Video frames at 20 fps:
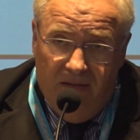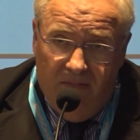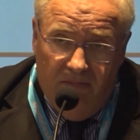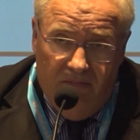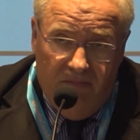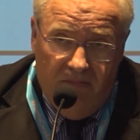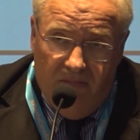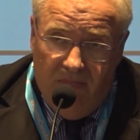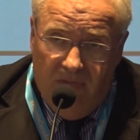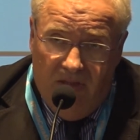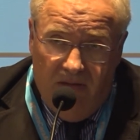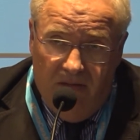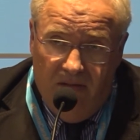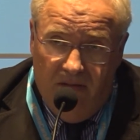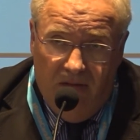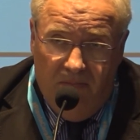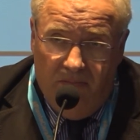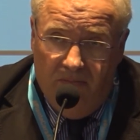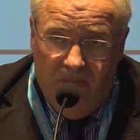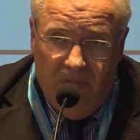
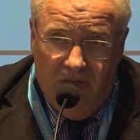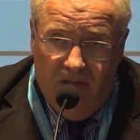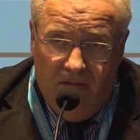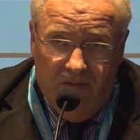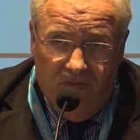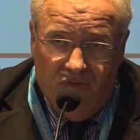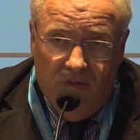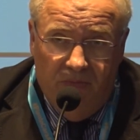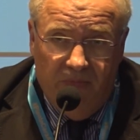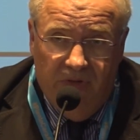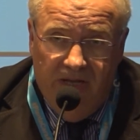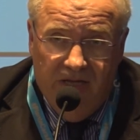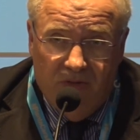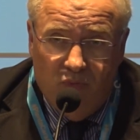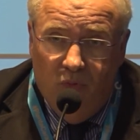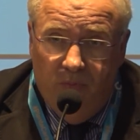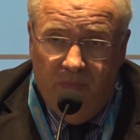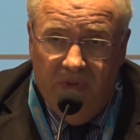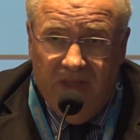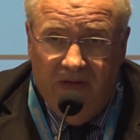in some years
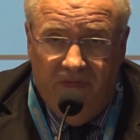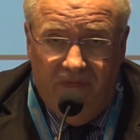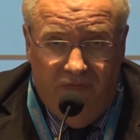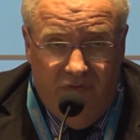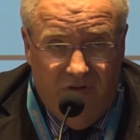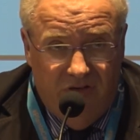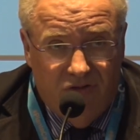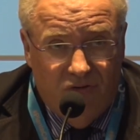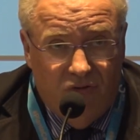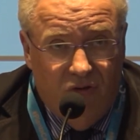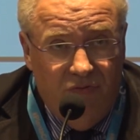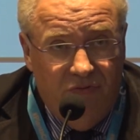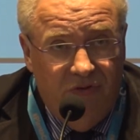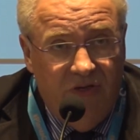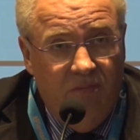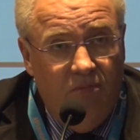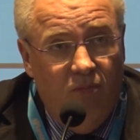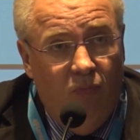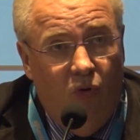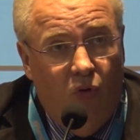will be the first
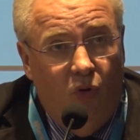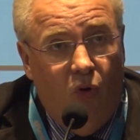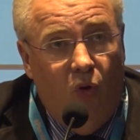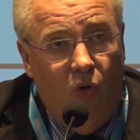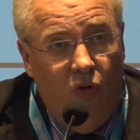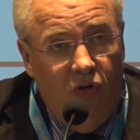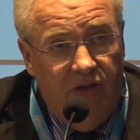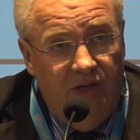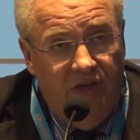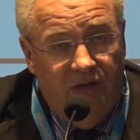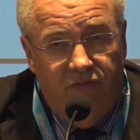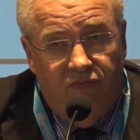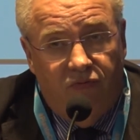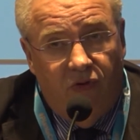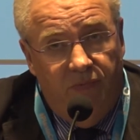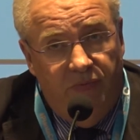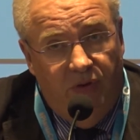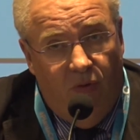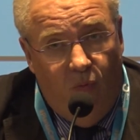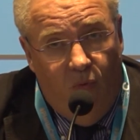country more older
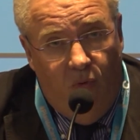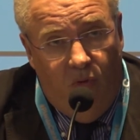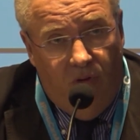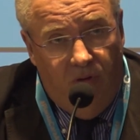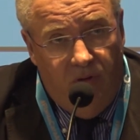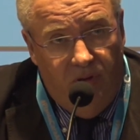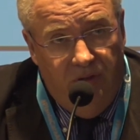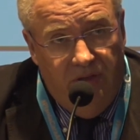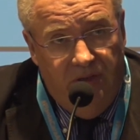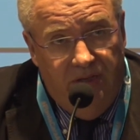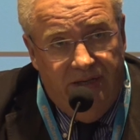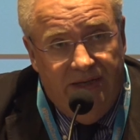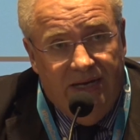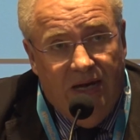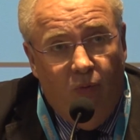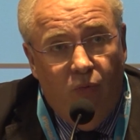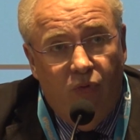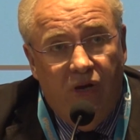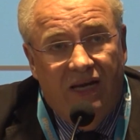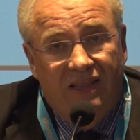from the world.
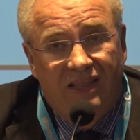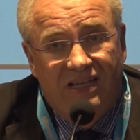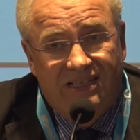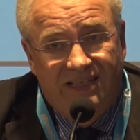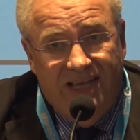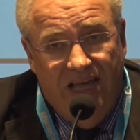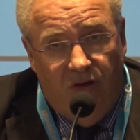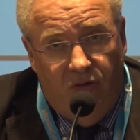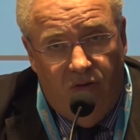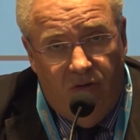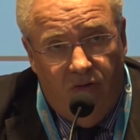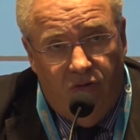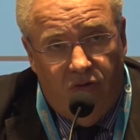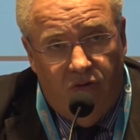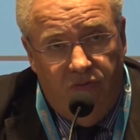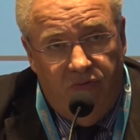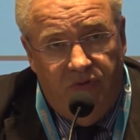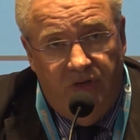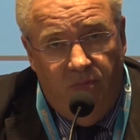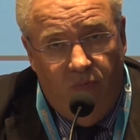Now we are the second
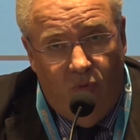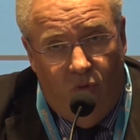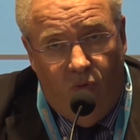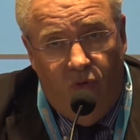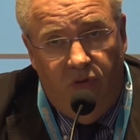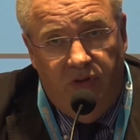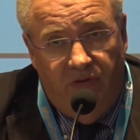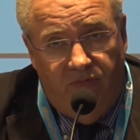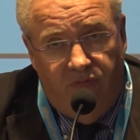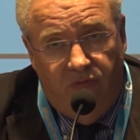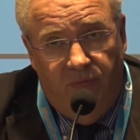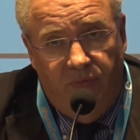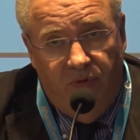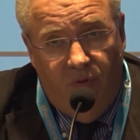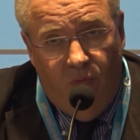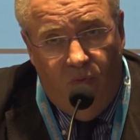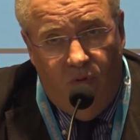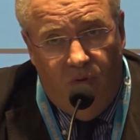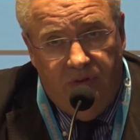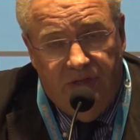country more older from the
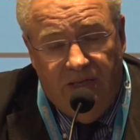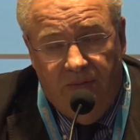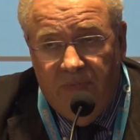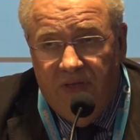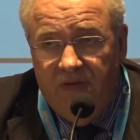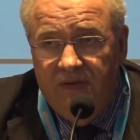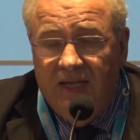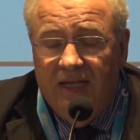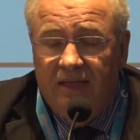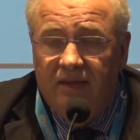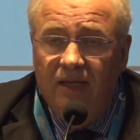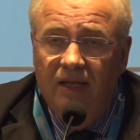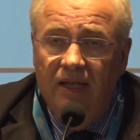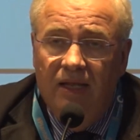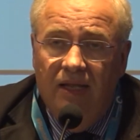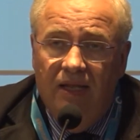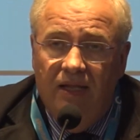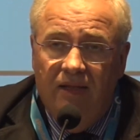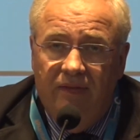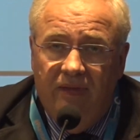world. That means that
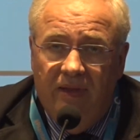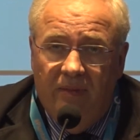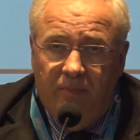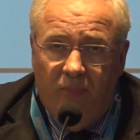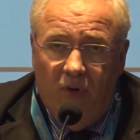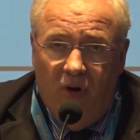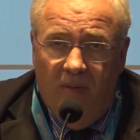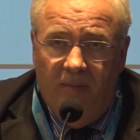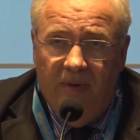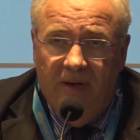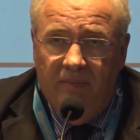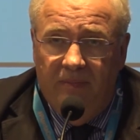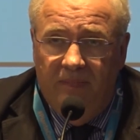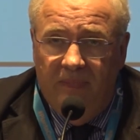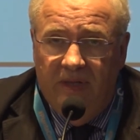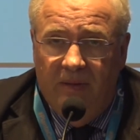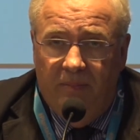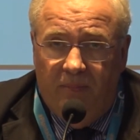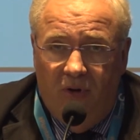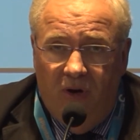the problem
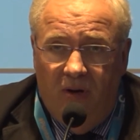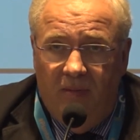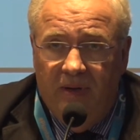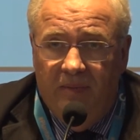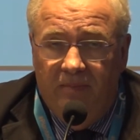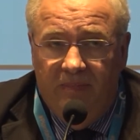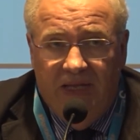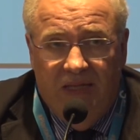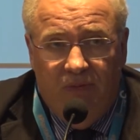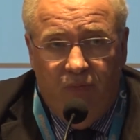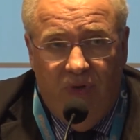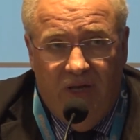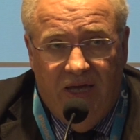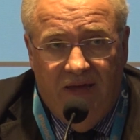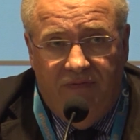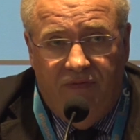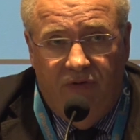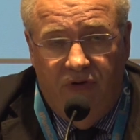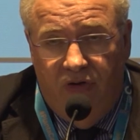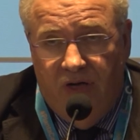that we
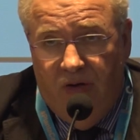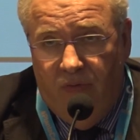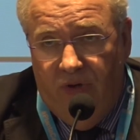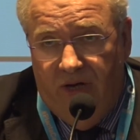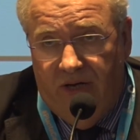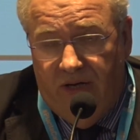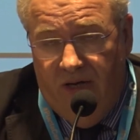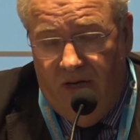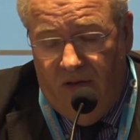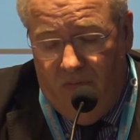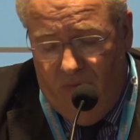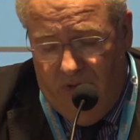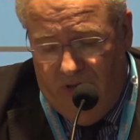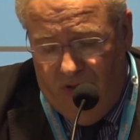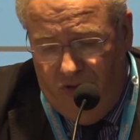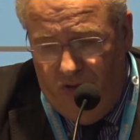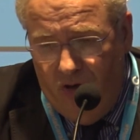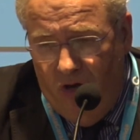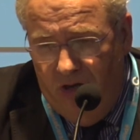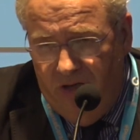have on our
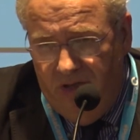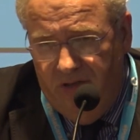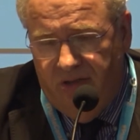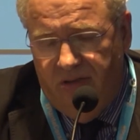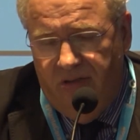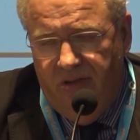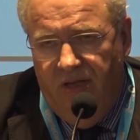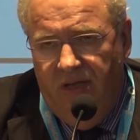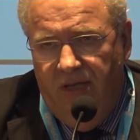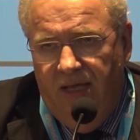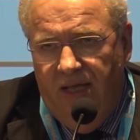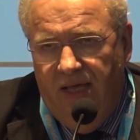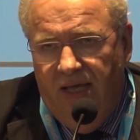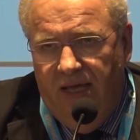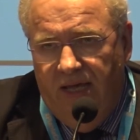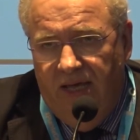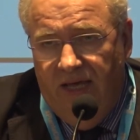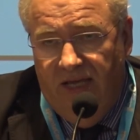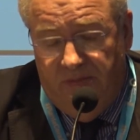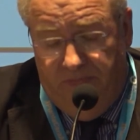joints,
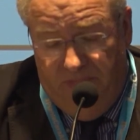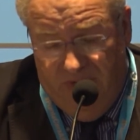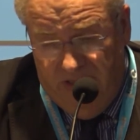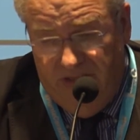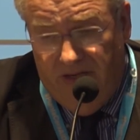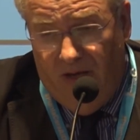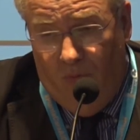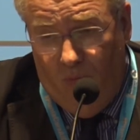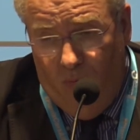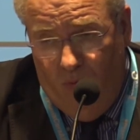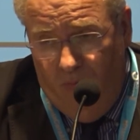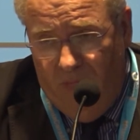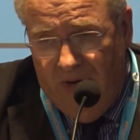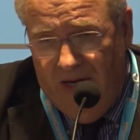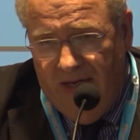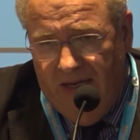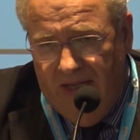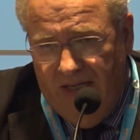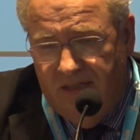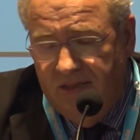especially
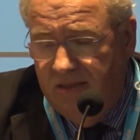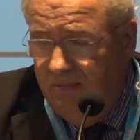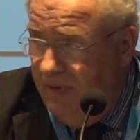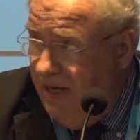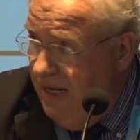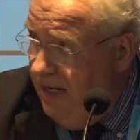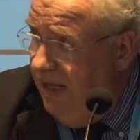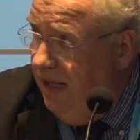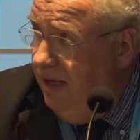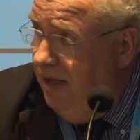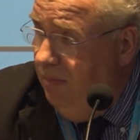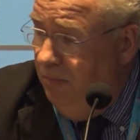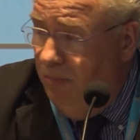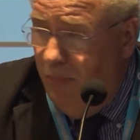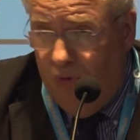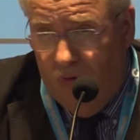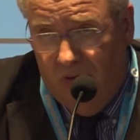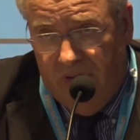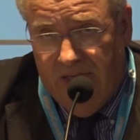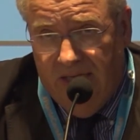women, it's very
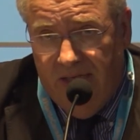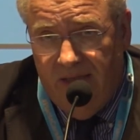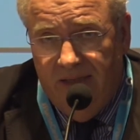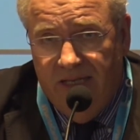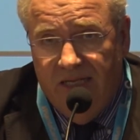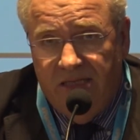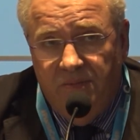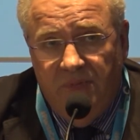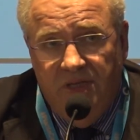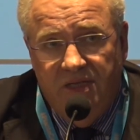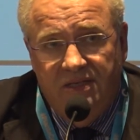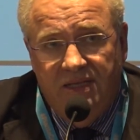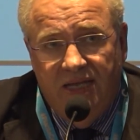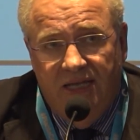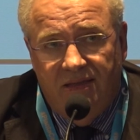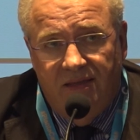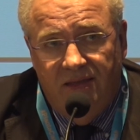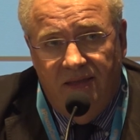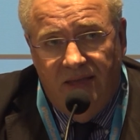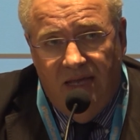important. That means
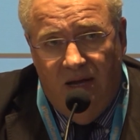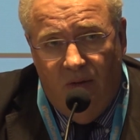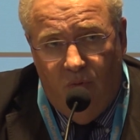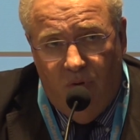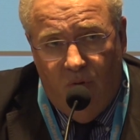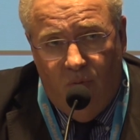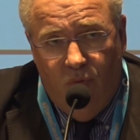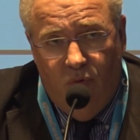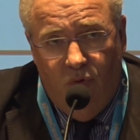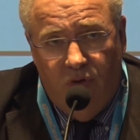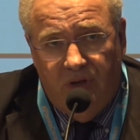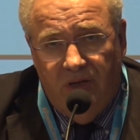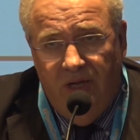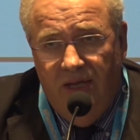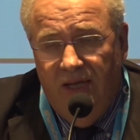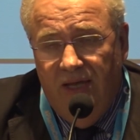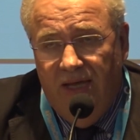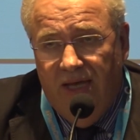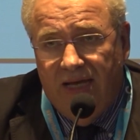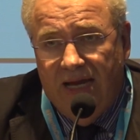that our work
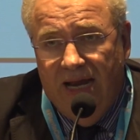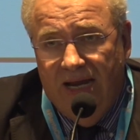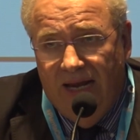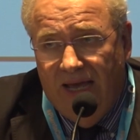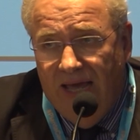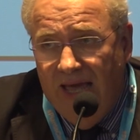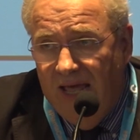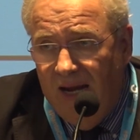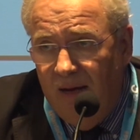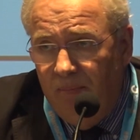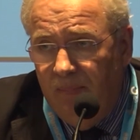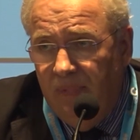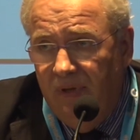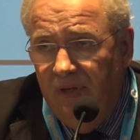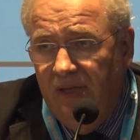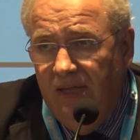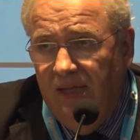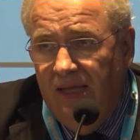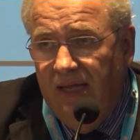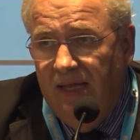can help,
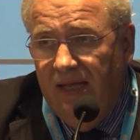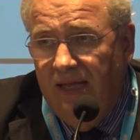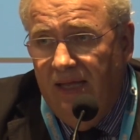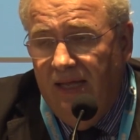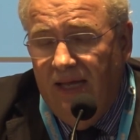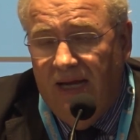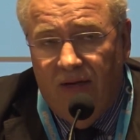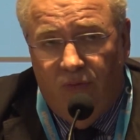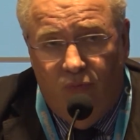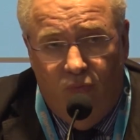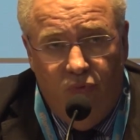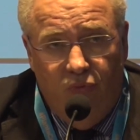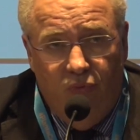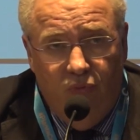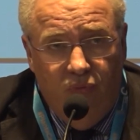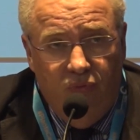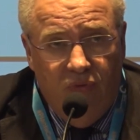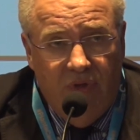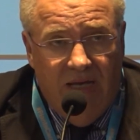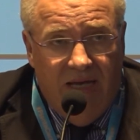and
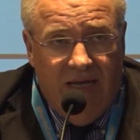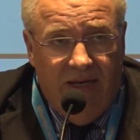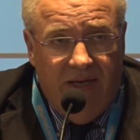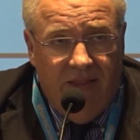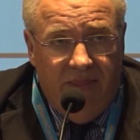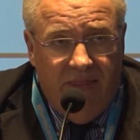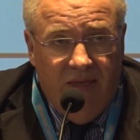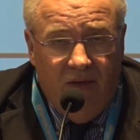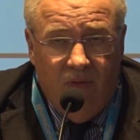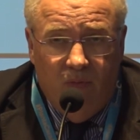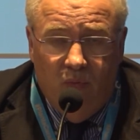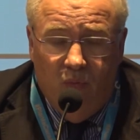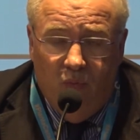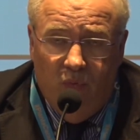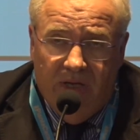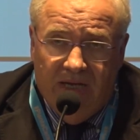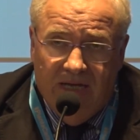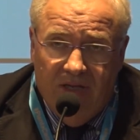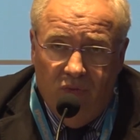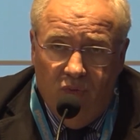I think we
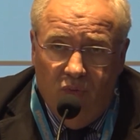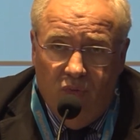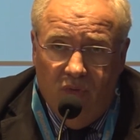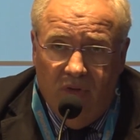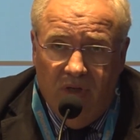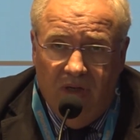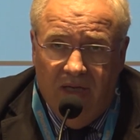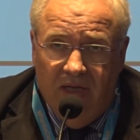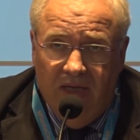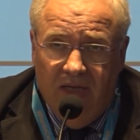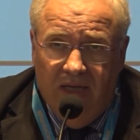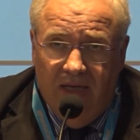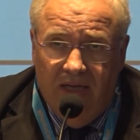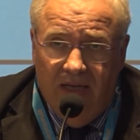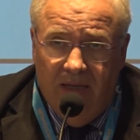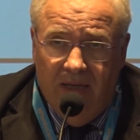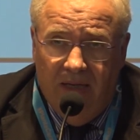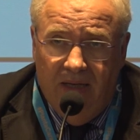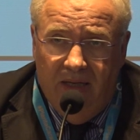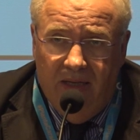can do
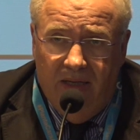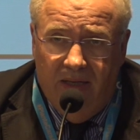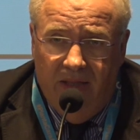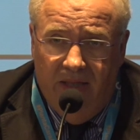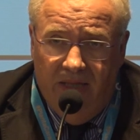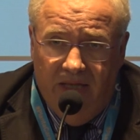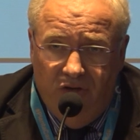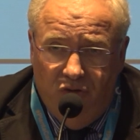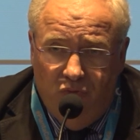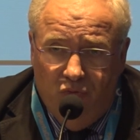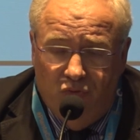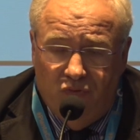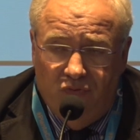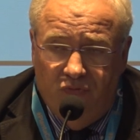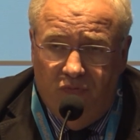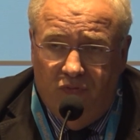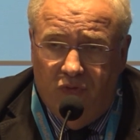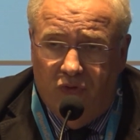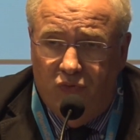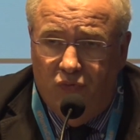issues
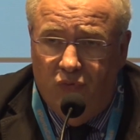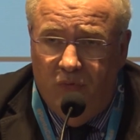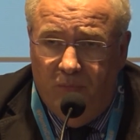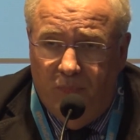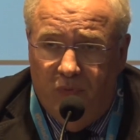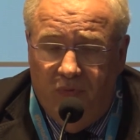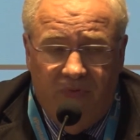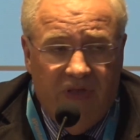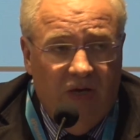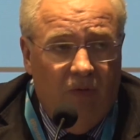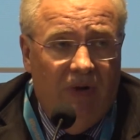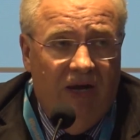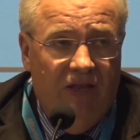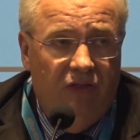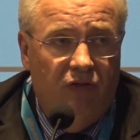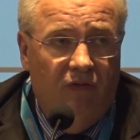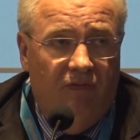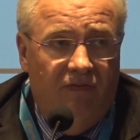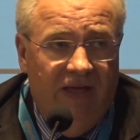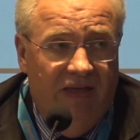to improve the
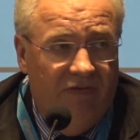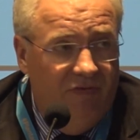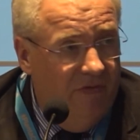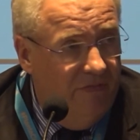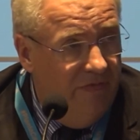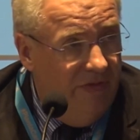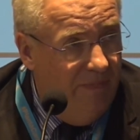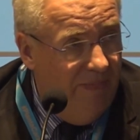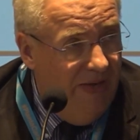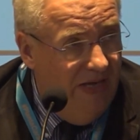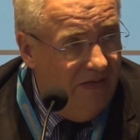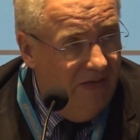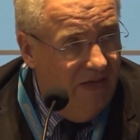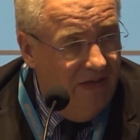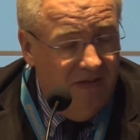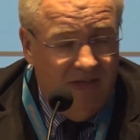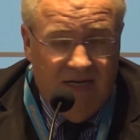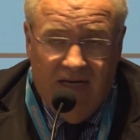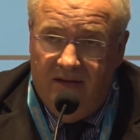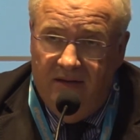quality of life of the
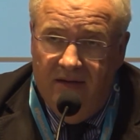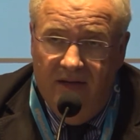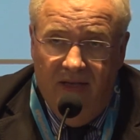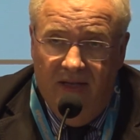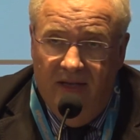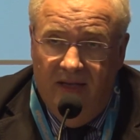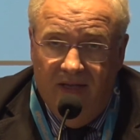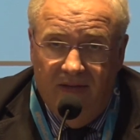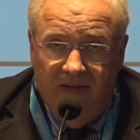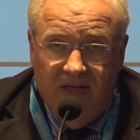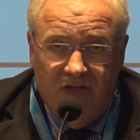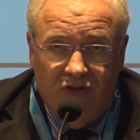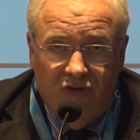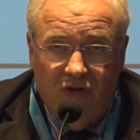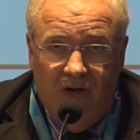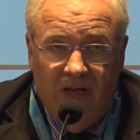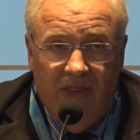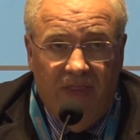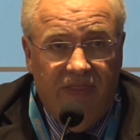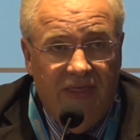patients. And that's
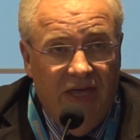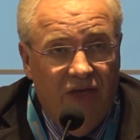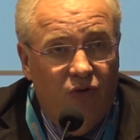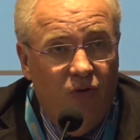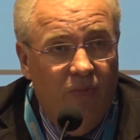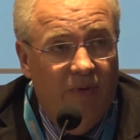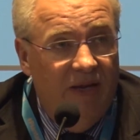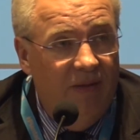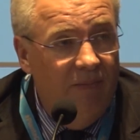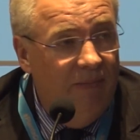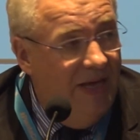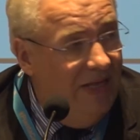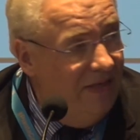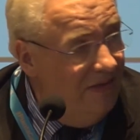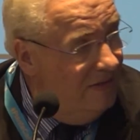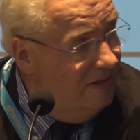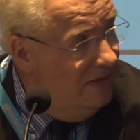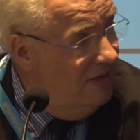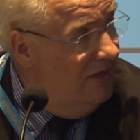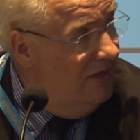all. And thank you very much.